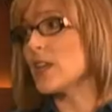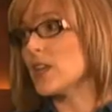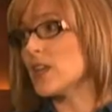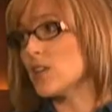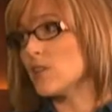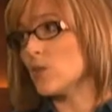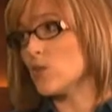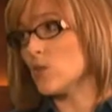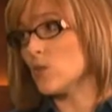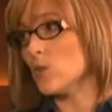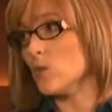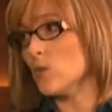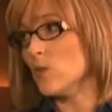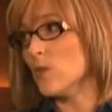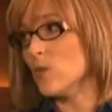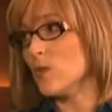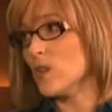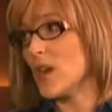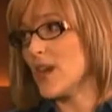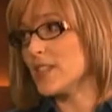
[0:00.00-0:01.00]
to give you
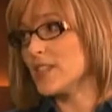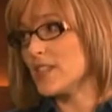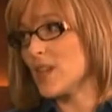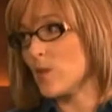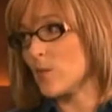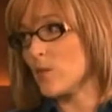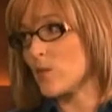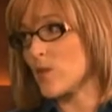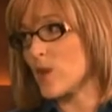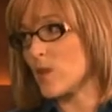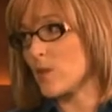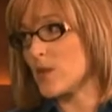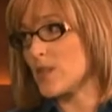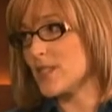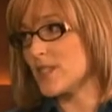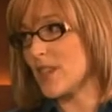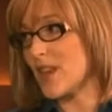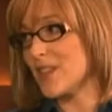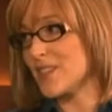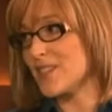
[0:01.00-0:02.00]
a temporary
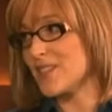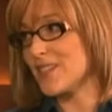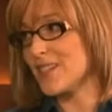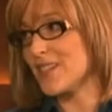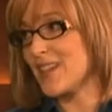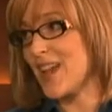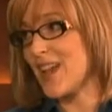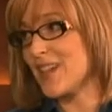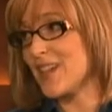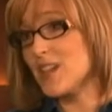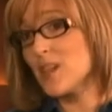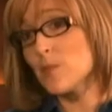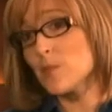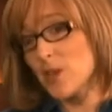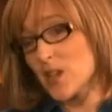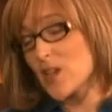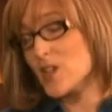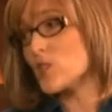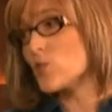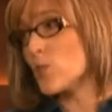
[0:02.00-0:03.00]
status in Canada
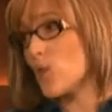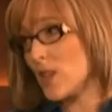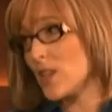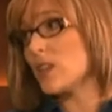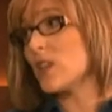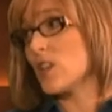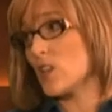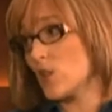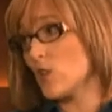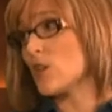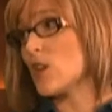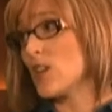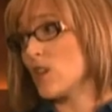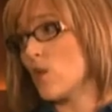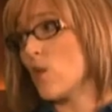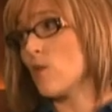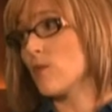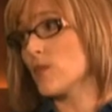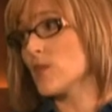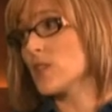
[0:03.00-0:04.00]
because we think you're going
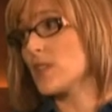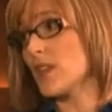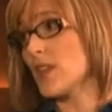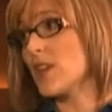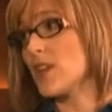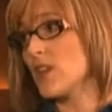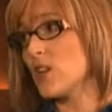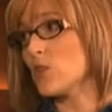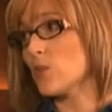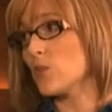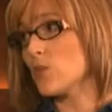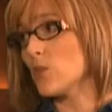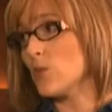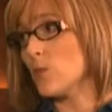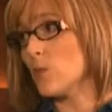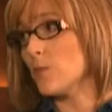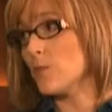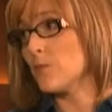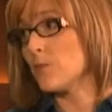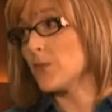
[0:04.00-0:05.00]
to overstay here
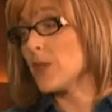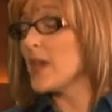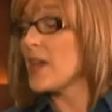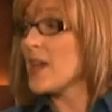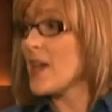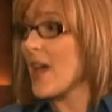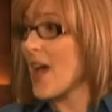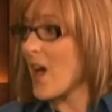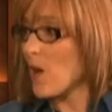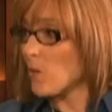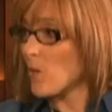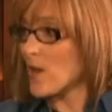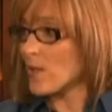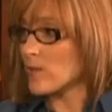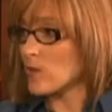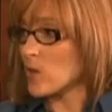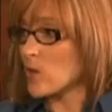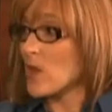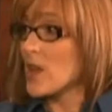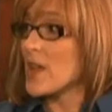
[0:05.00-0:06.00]
too.
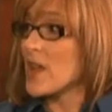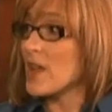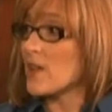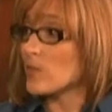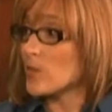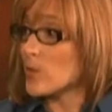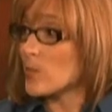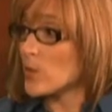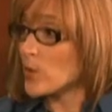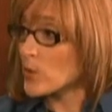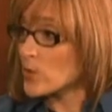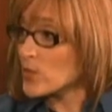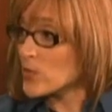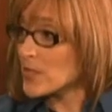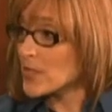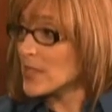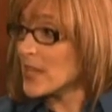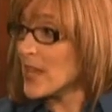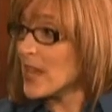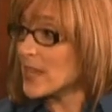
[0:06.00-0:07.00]
However, if the
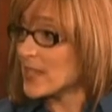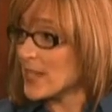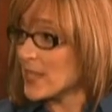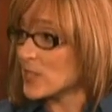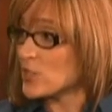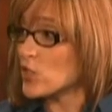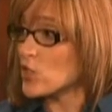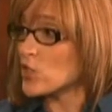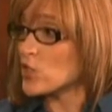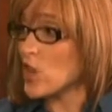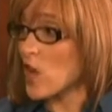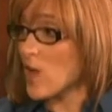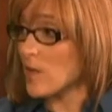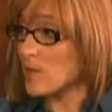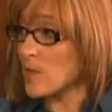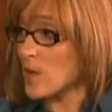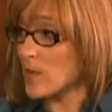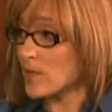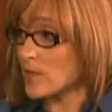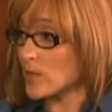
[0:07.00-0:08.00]
person gets a
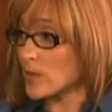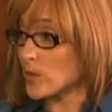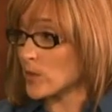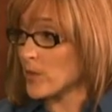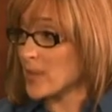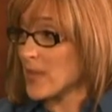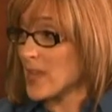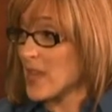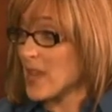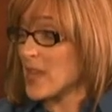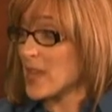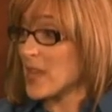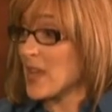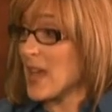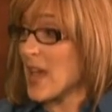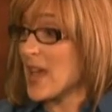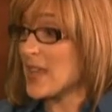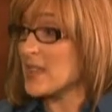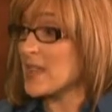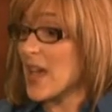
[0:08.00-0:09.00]
job offer
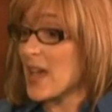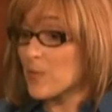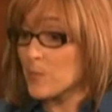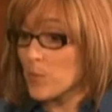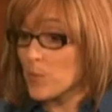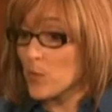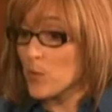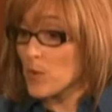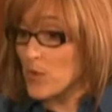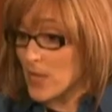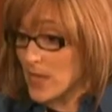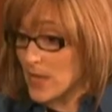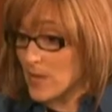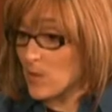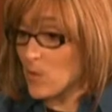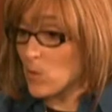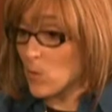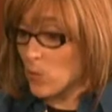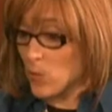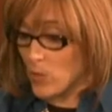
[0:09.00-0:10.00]
and that
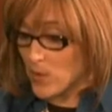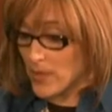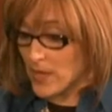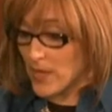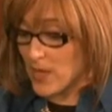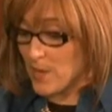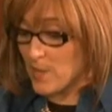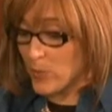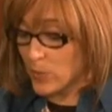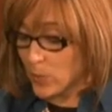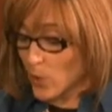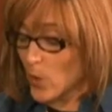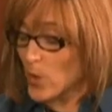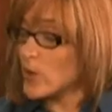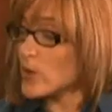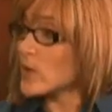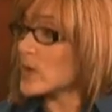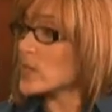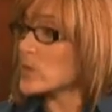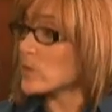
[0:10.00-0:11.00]
the
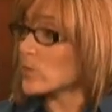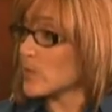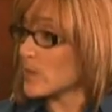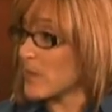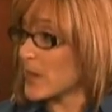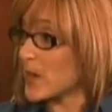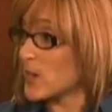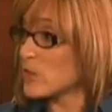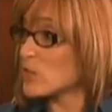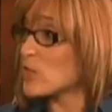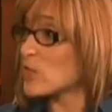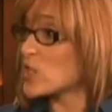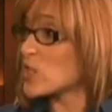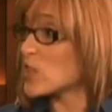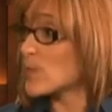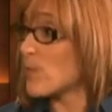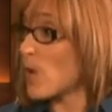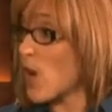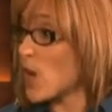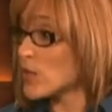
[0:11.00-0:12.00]
employer is prepared to
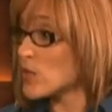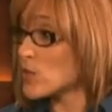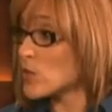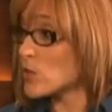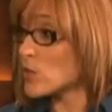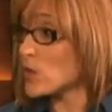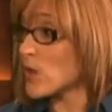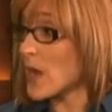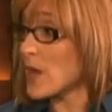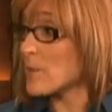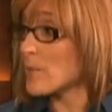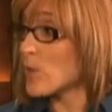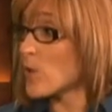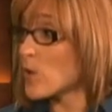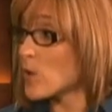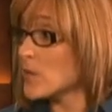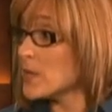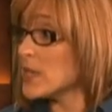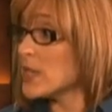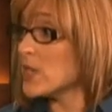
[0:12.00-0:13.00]
sponsor a
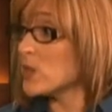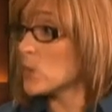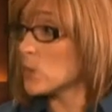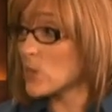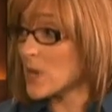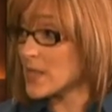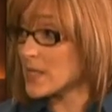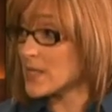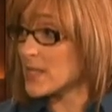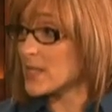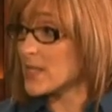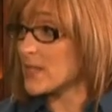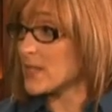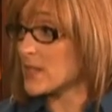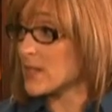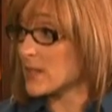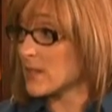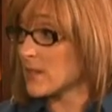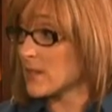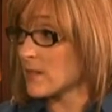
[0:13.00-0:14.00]
permanent
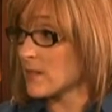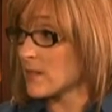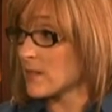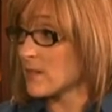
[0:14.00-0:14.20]
residence,